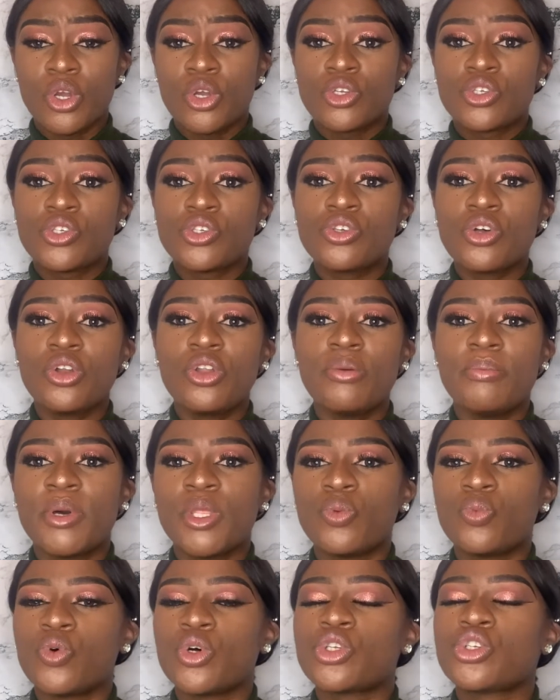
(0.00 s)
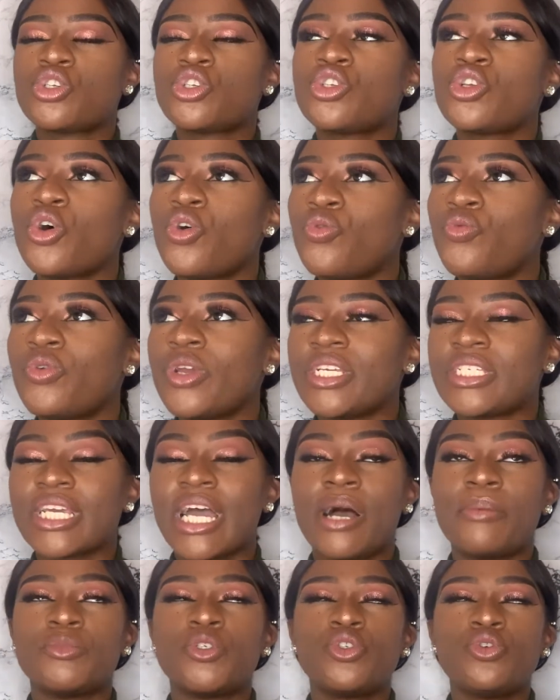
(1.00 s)
Solomon was so rich.
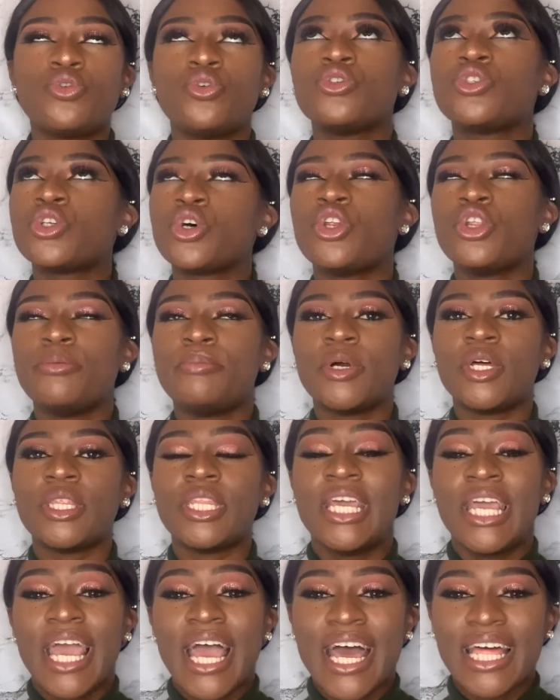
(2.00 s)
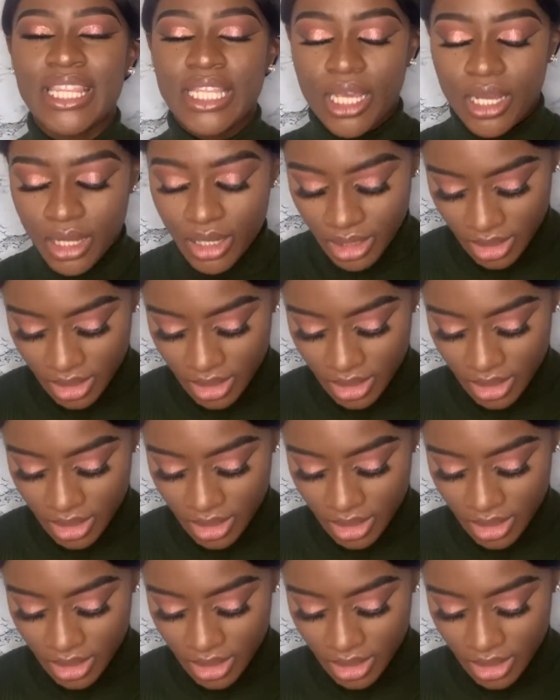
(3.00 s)
I'm sure Solomon, and